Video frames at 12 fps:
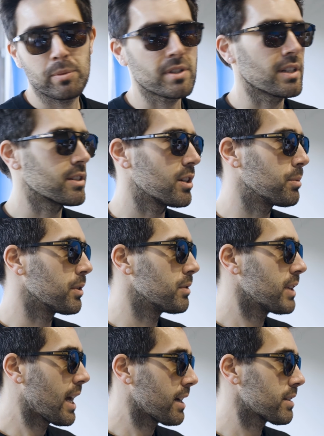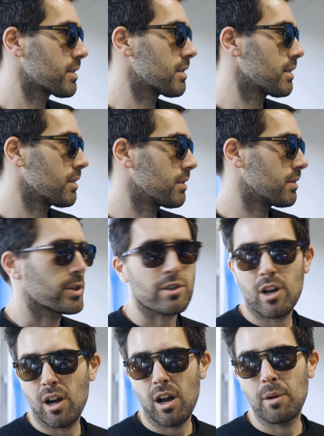Singh turbo next, which
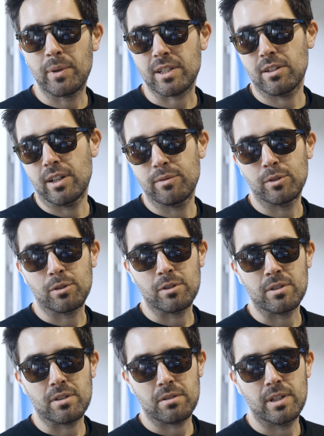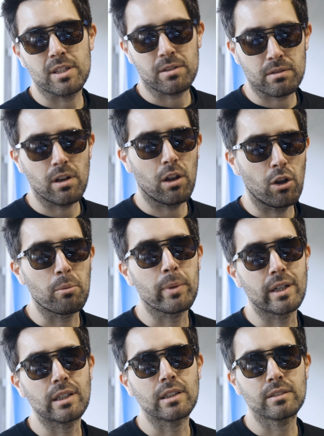I'm excited for because it's a lot
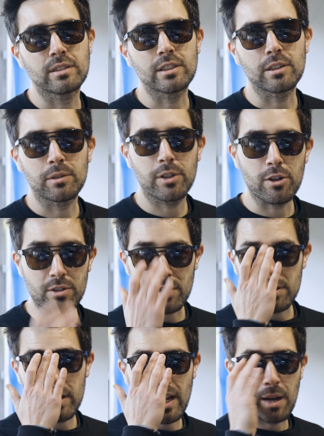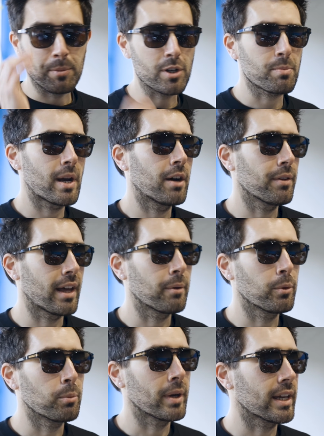bigger. So curious to see how much power that
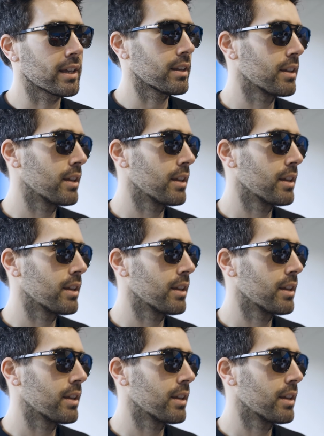will make.